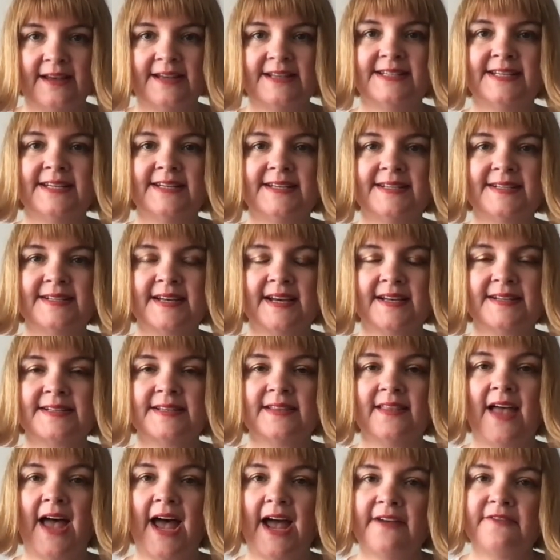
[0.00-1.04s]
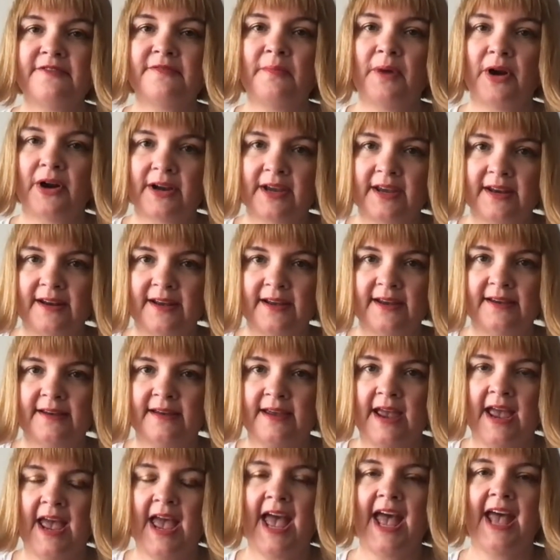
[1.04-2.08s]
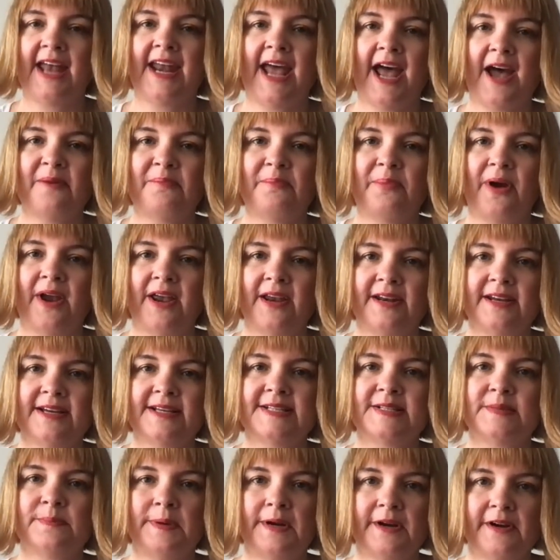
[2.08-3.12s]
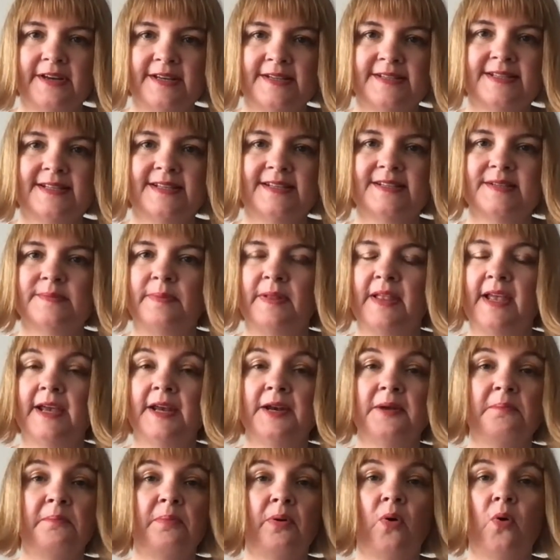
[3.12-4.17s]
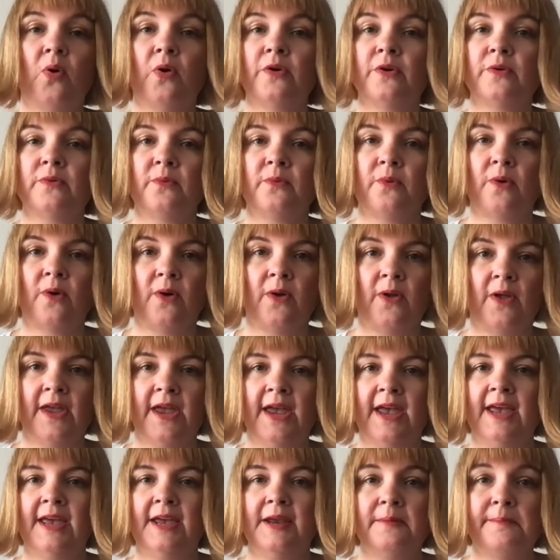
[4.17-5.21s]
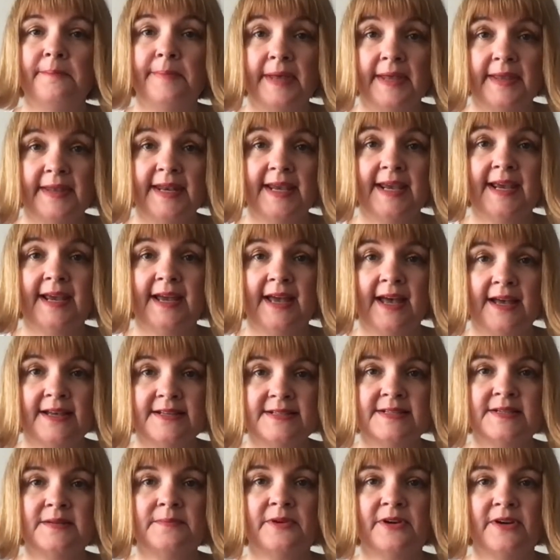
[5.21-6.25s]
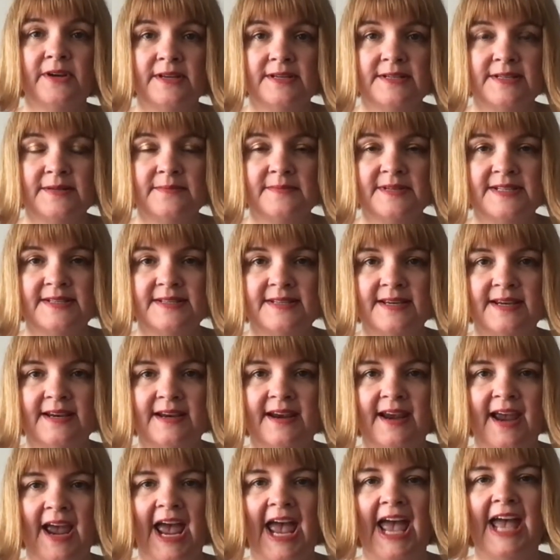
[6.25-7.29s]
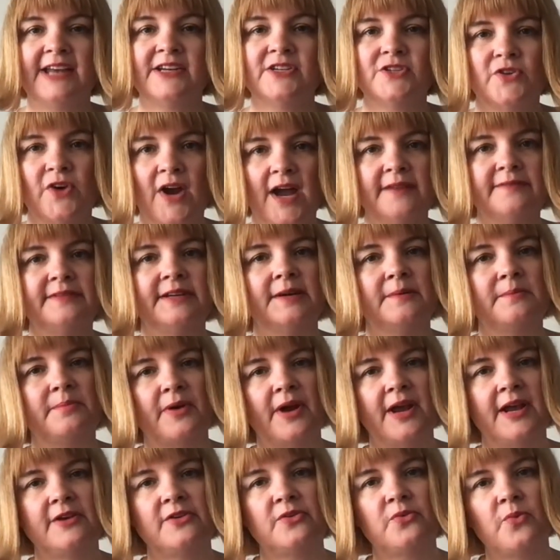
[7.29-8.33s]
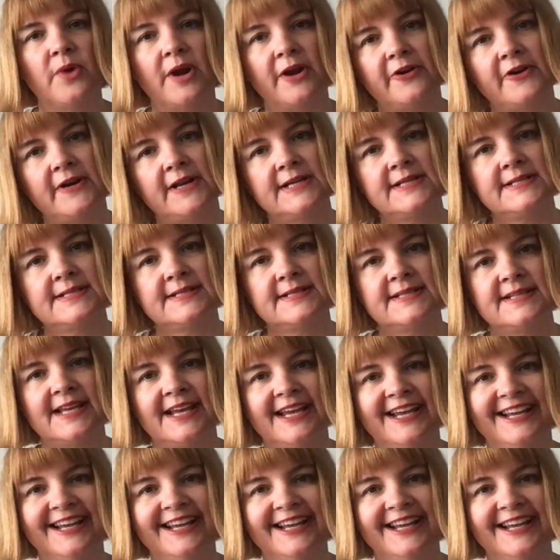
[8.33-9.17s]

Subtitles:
to discuss live marketing and how brand experiences play an important role in building customer intimacy and driving brand awareness.